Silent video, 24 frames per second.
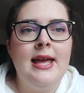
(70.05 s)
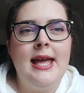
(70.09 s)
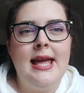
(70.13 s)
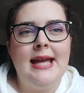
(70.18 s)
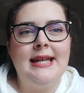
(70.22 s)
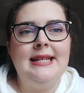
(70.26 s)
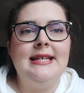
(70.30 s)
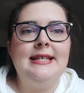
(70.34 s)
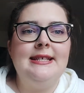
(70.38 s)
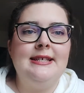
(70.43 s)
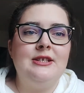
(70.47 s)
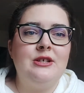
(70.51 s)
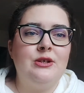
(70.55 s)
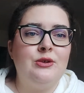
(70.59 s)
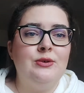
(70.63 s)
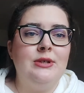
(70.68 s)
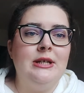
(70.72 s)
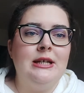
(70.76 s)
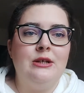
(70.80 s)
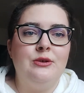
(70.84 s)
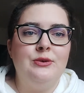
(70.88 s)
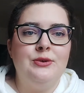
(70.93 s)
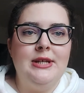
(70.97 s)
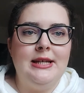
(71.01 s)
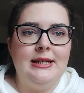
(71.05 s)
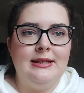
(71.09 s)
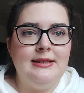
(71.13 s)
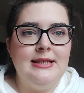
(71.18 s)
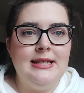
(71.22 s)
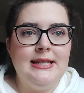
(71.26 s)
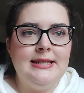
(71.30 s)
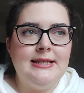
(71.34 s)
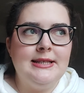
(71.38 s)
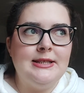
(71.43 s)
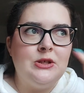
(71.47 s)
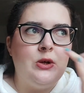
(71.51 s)
And this is including
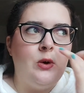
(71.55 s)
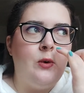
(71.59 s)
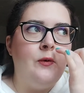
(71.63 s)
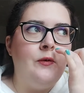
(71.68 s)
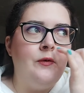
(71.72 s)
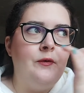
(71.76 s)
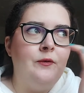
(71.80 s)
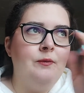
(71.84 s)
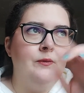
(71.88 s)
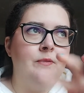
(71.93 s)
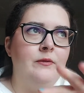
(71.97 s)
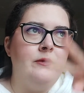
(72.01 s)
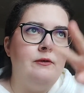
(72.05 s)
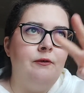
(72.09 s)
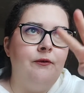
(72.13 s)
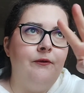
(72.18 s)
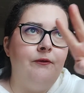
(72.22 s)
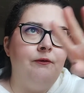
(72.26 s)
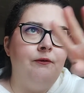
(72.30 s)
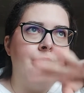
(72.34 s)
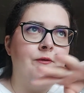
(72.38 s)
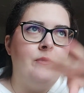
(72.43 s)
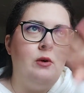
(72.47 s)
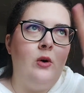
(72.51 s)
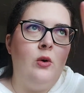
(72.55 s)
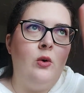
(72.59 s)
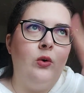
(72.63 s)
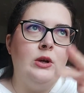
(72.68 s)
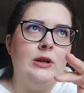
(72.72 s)
teeth. So all